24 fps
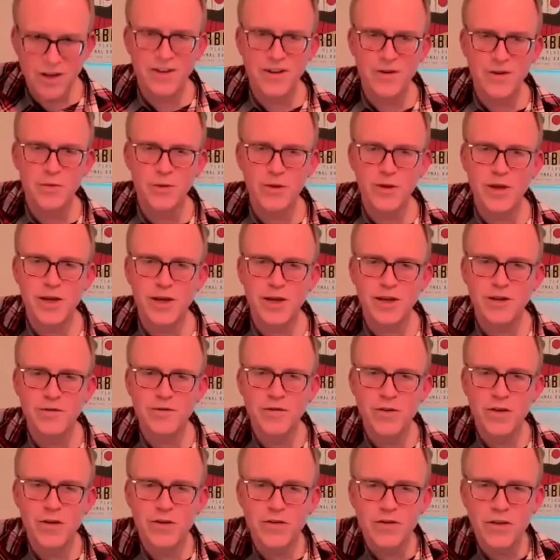completely
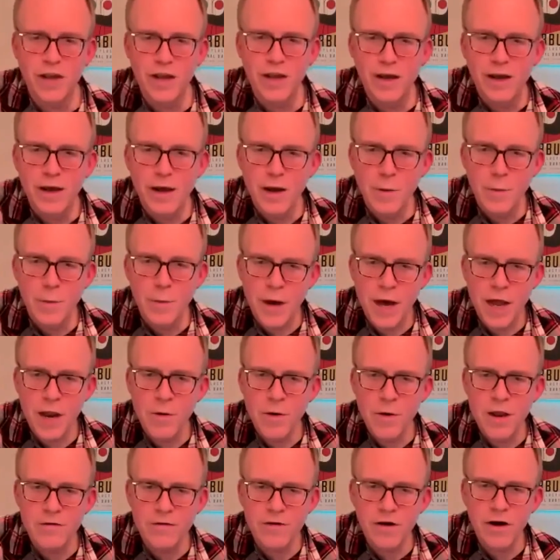confused. But
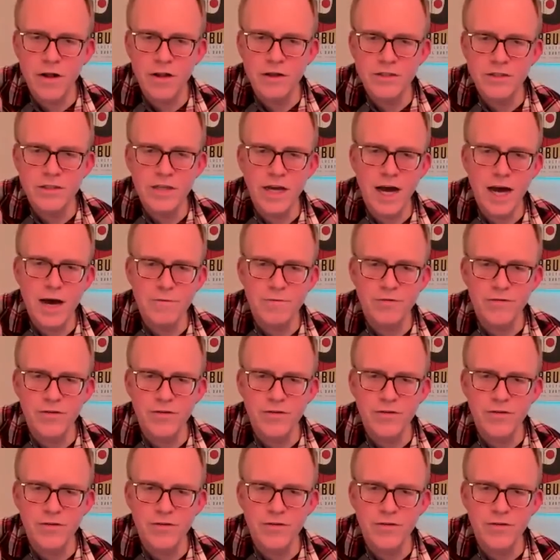anyway, you've got the tab,